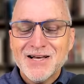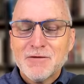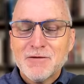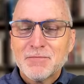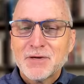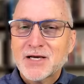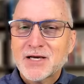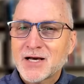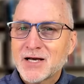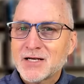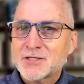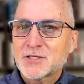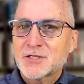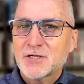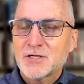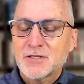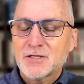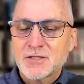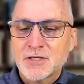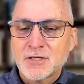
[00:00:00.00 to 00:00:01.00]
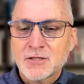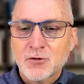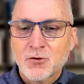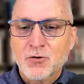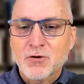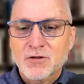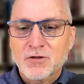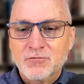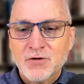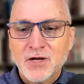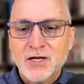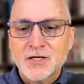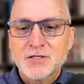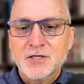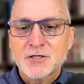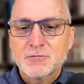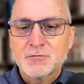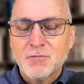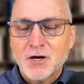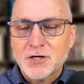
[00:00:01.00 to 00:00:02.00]
because the Lord of the Rings
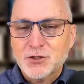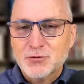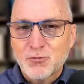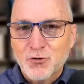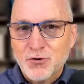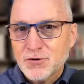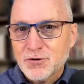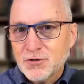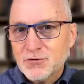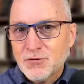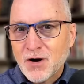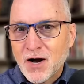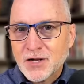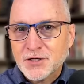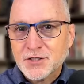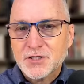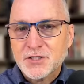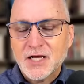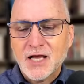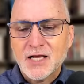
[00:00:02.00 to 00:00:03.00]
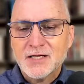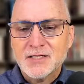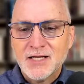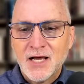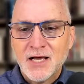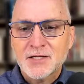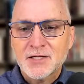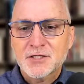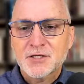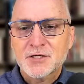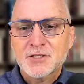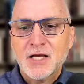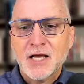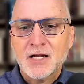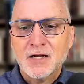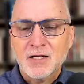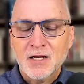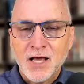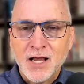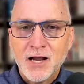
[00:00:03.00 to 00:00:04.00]
is much more nuanced and dense
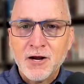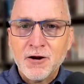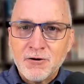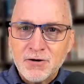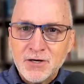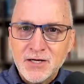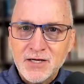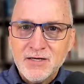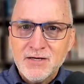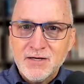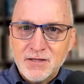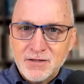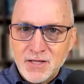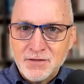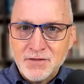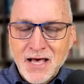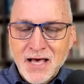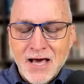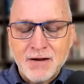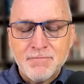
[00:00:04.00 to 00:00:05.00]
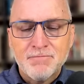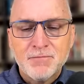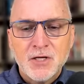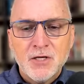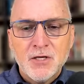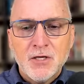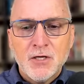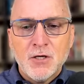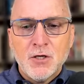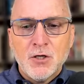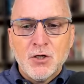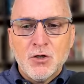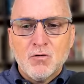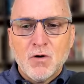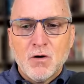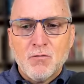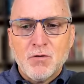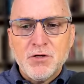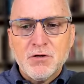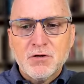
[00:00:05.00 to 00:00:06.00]
and layered than that.
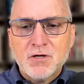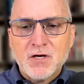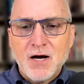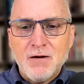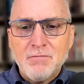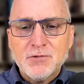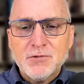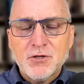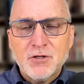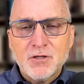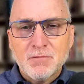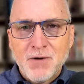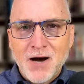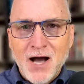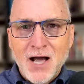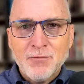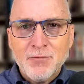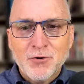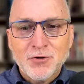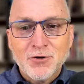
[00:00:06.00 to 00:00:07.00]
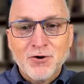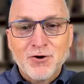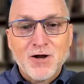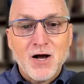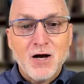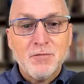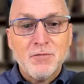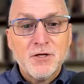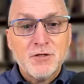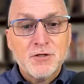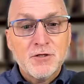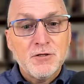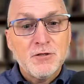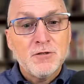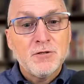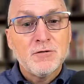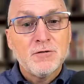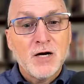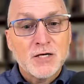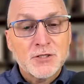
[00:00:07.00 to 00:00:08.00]
Well, when you come to the Bible, you're coming
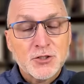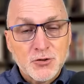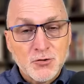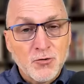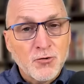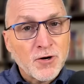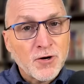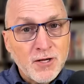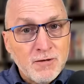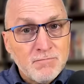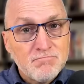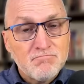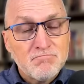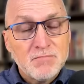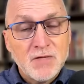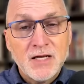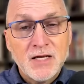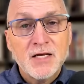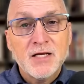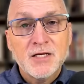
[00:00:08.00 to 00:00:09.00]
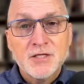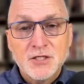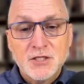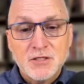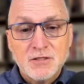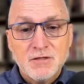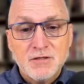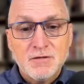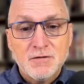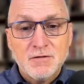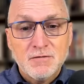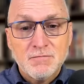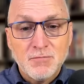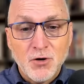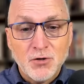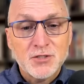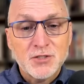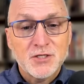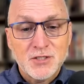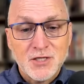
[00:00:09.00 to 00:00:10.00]
to a story. It is
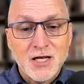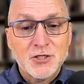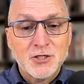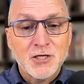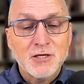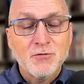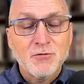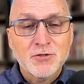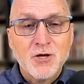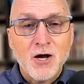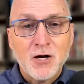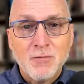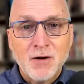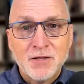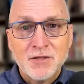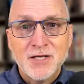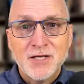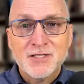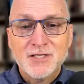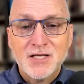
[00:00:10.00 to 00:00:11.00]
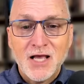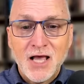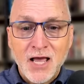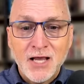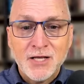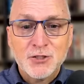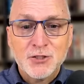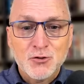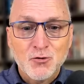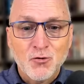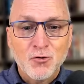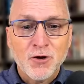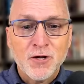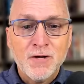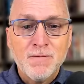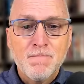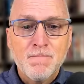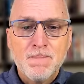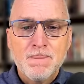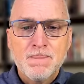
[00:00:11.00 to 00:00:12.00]
most essentially, and we'll talk about this, a story.
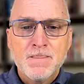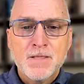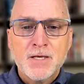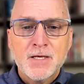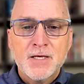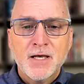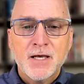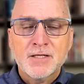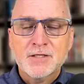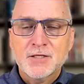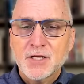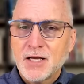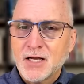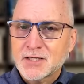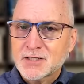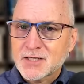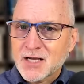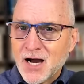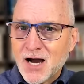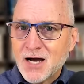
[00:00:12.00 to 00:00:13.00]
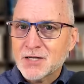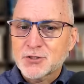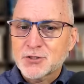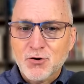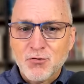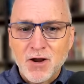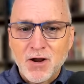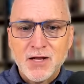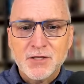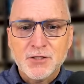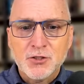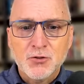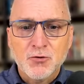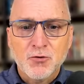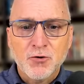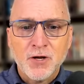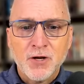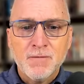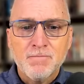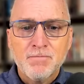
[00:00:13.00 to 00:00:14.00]
It's God's grand
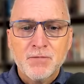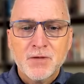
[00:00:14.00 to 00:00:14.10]
story.